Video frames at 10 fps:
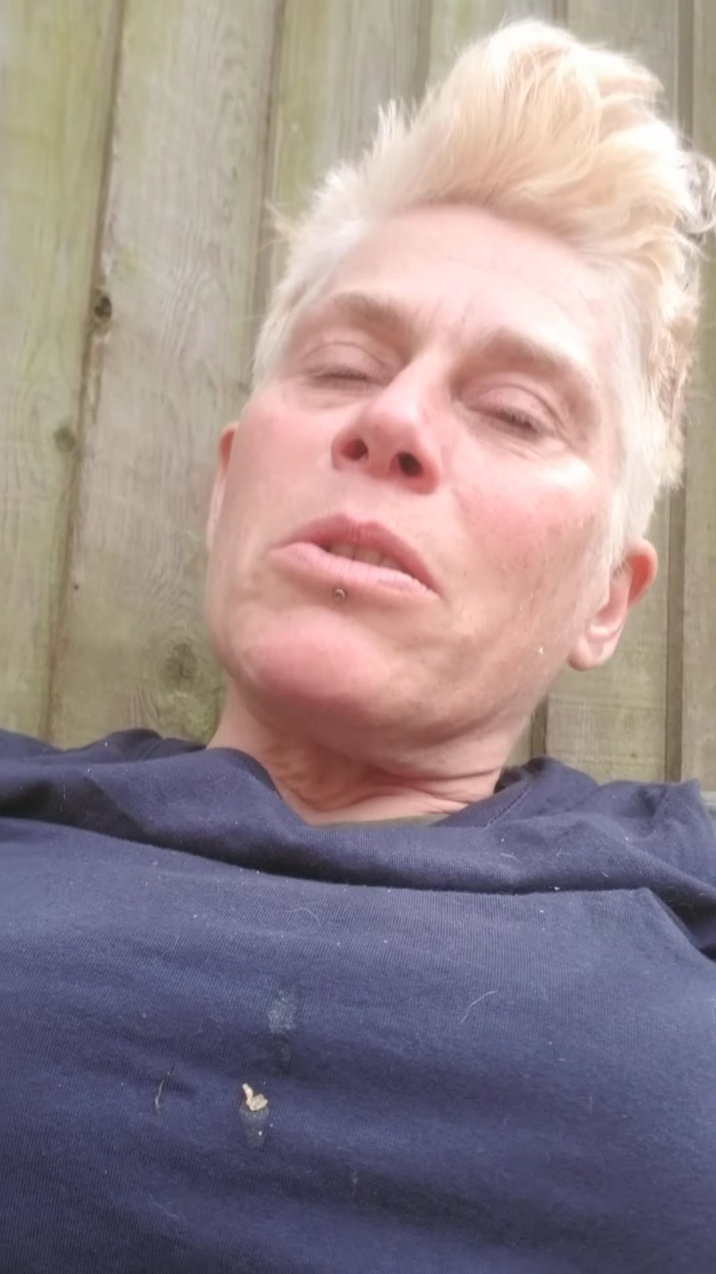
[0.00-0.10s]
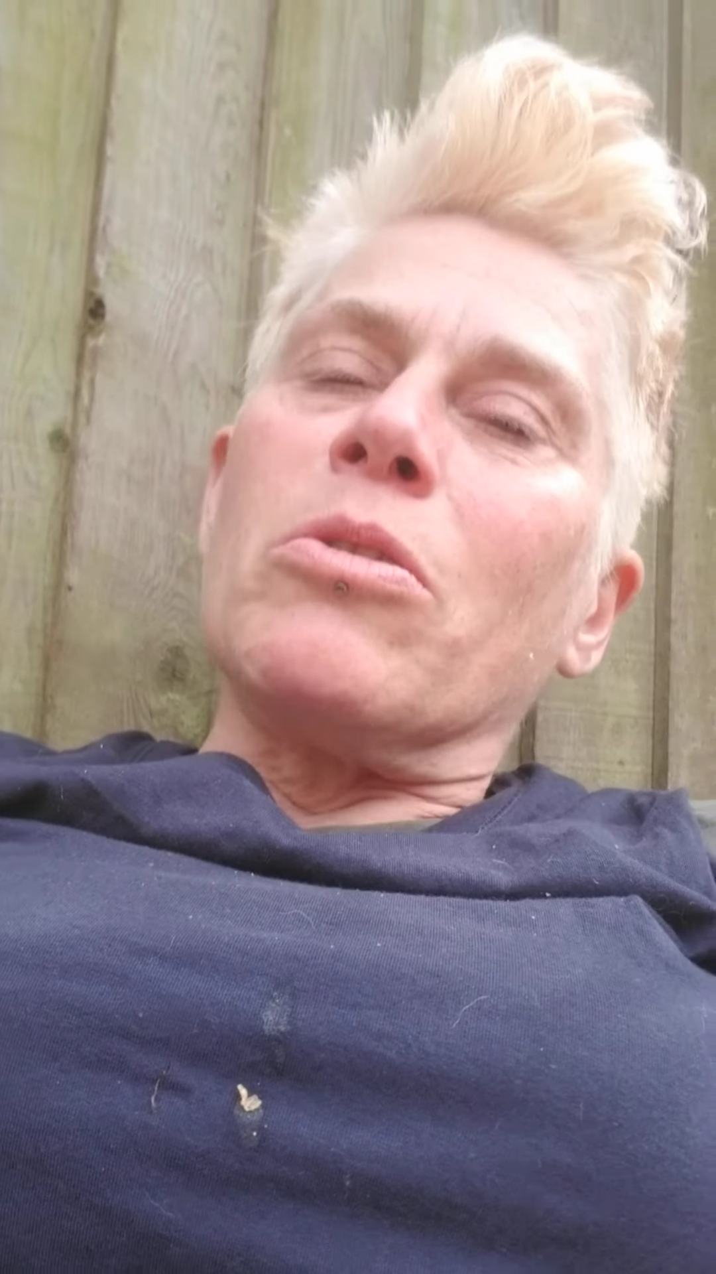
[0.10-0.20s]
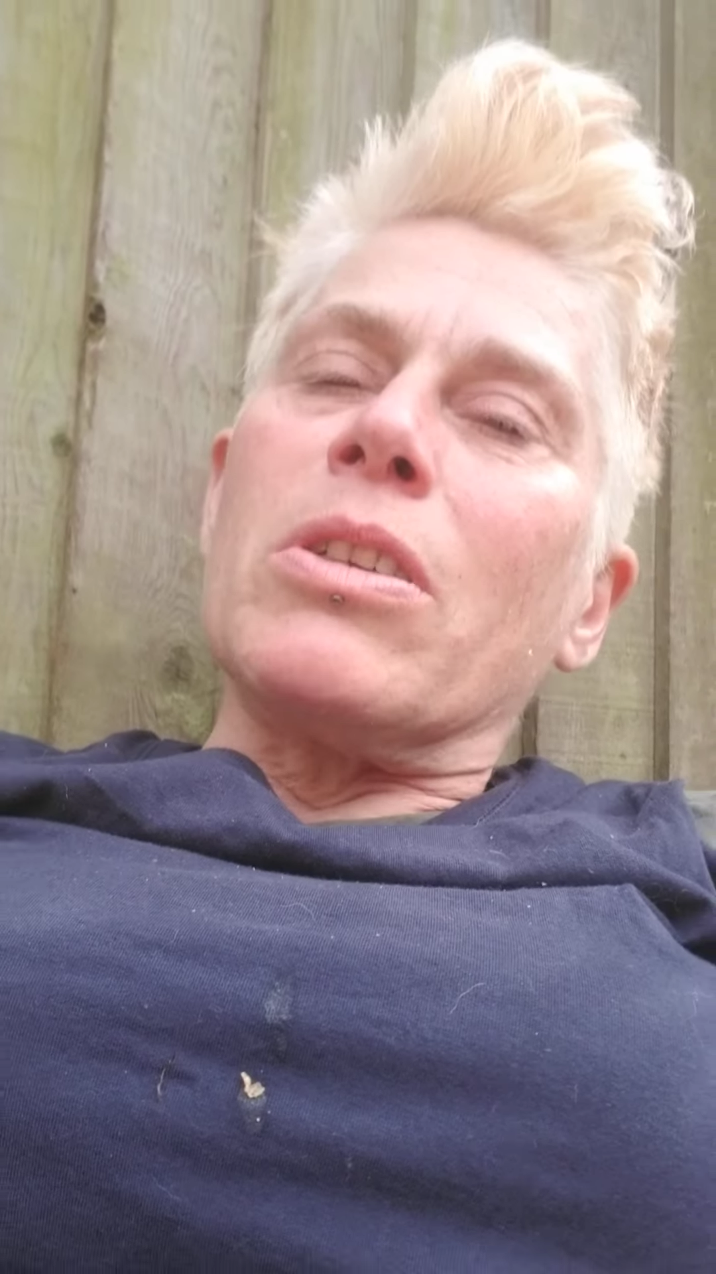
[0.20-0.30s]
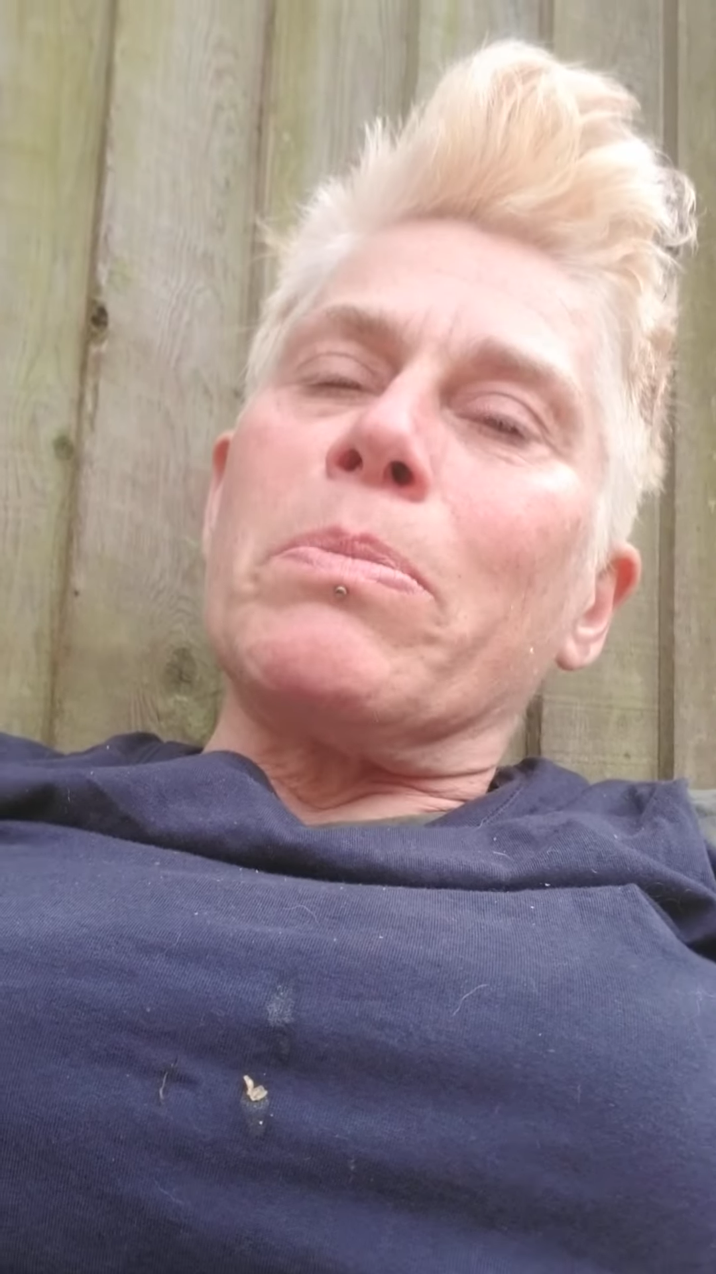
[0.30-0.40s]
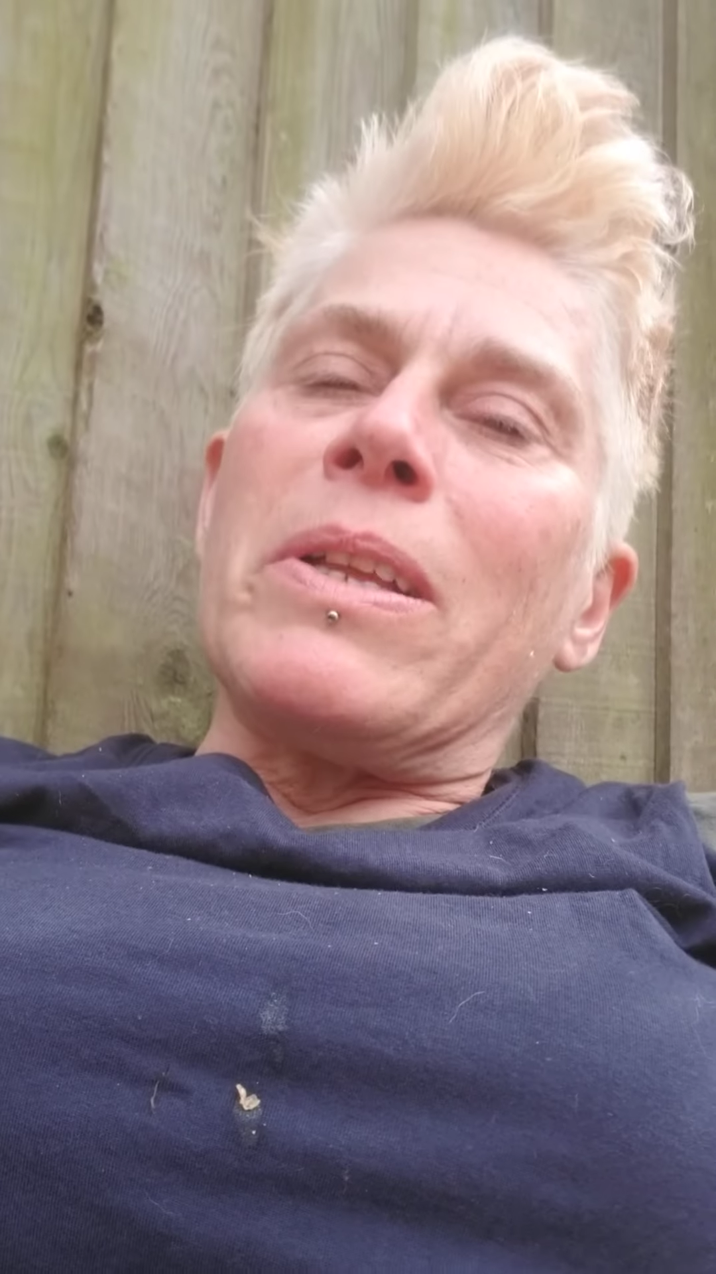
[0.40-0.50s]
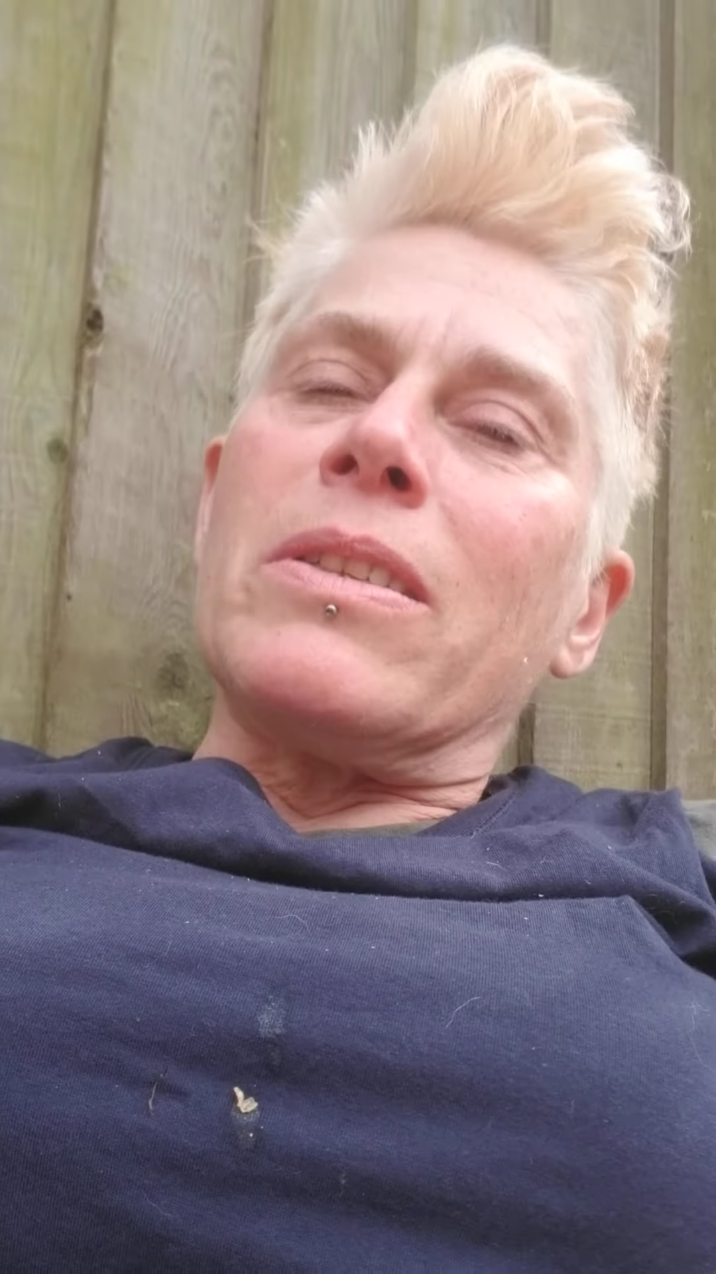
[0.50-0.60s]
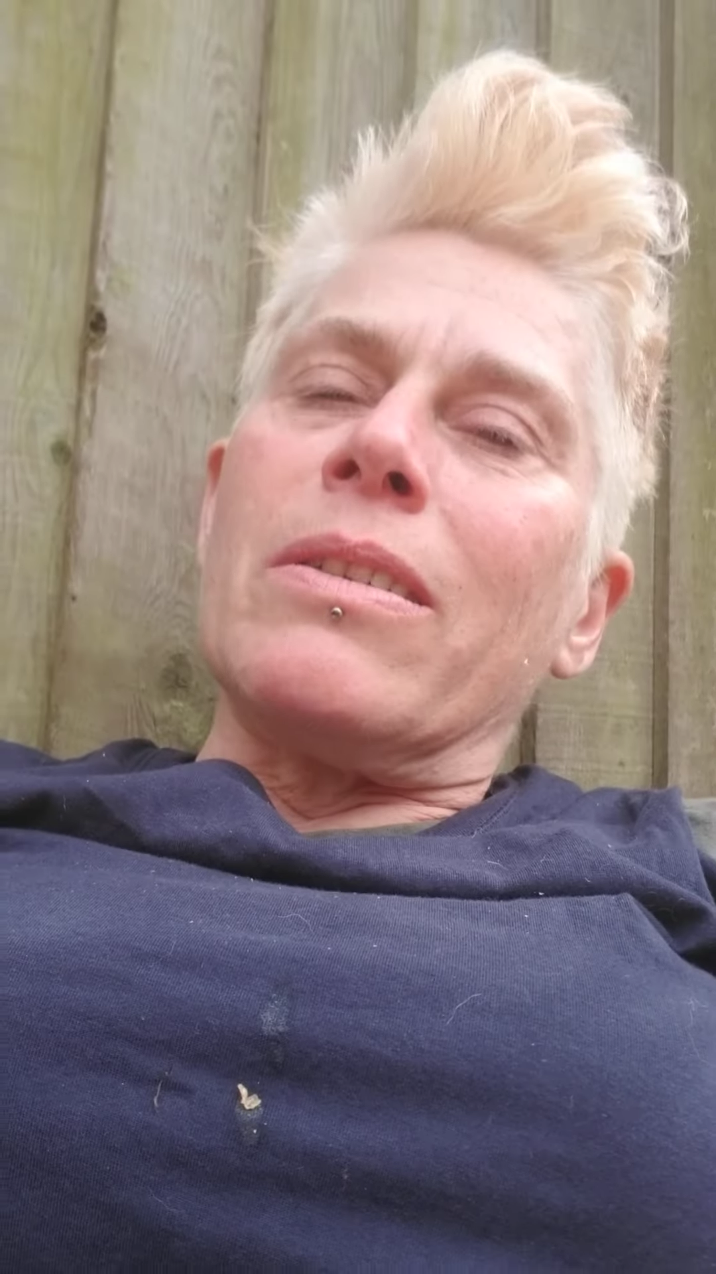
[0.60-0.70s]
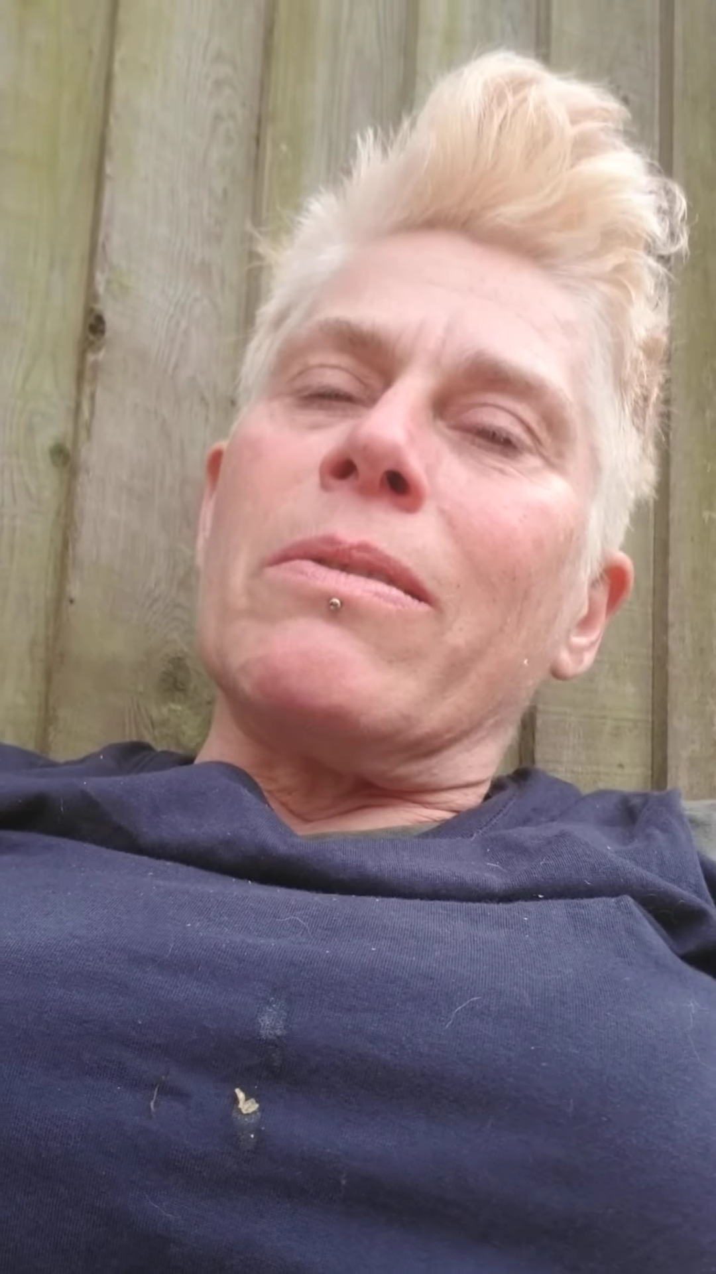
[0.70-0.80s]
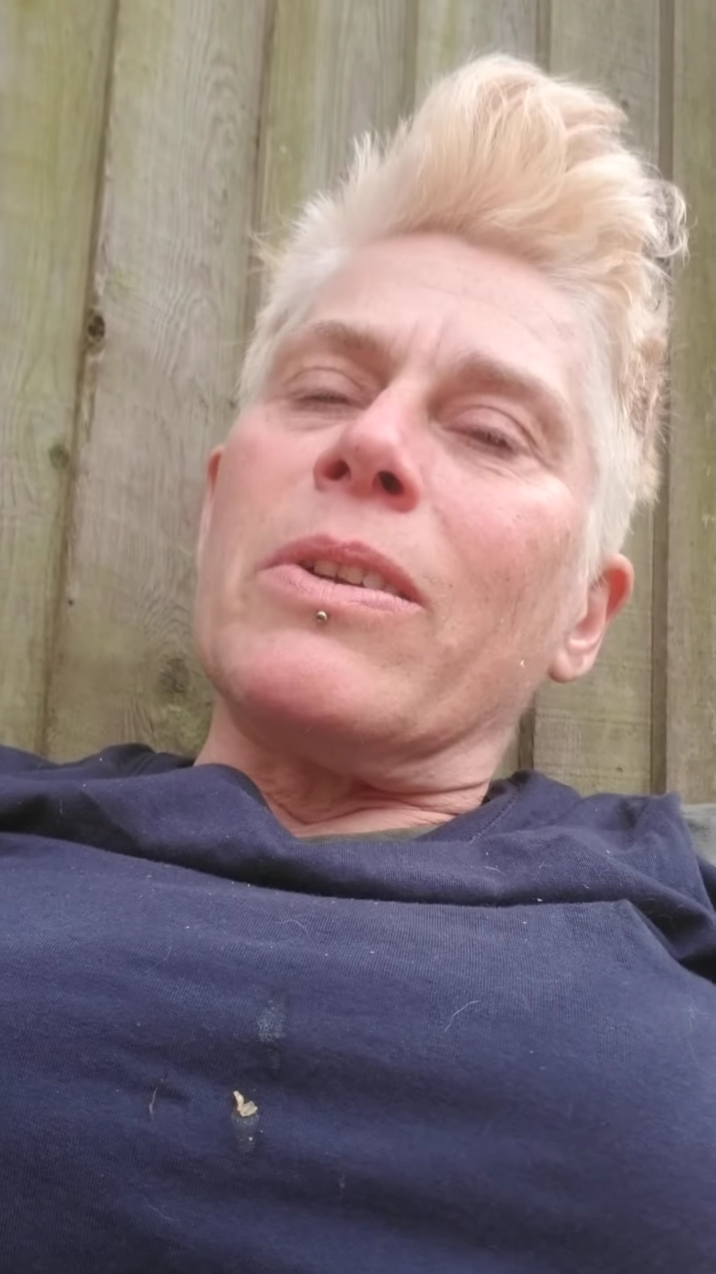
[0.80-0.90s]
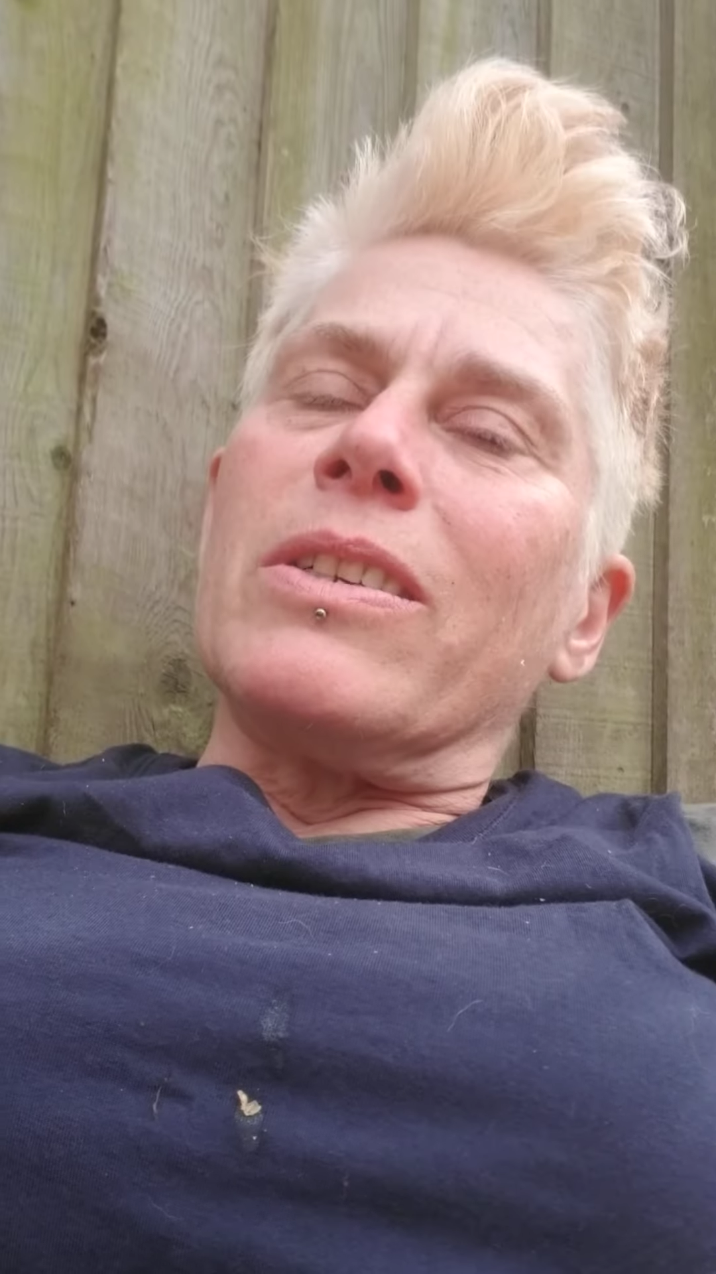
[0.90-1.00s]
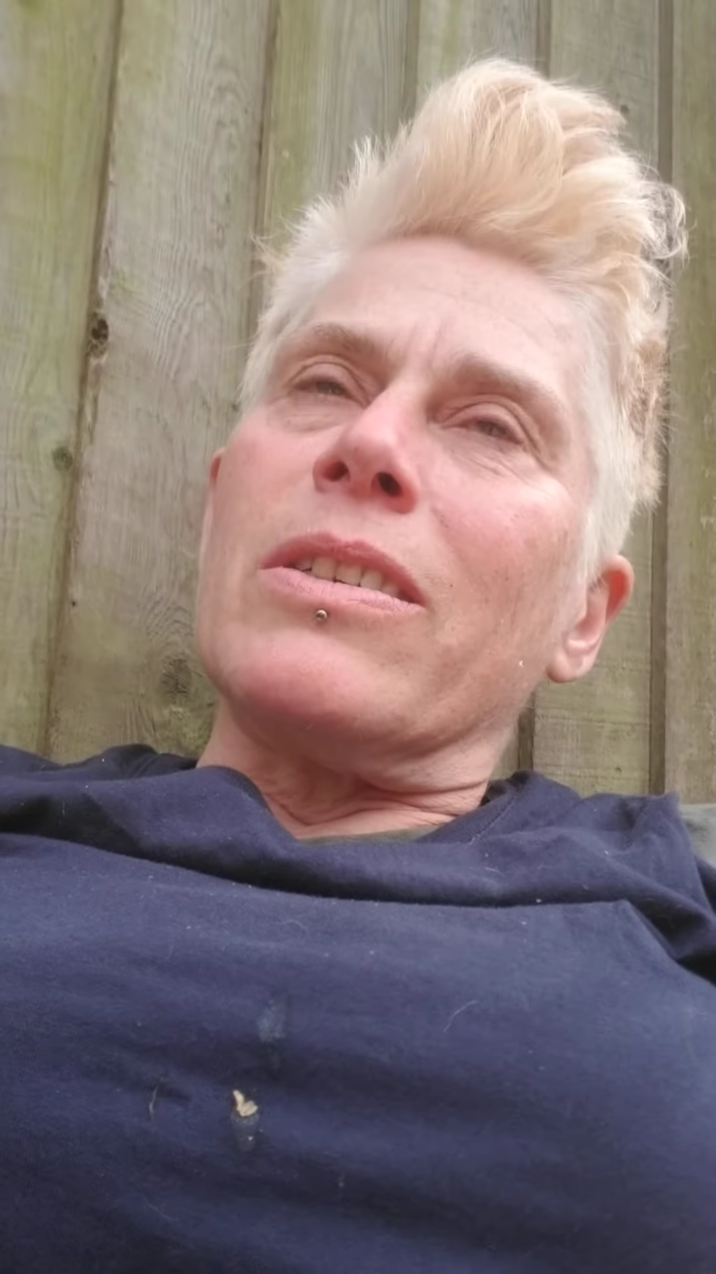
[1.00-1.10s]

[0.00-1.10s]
not expensive, and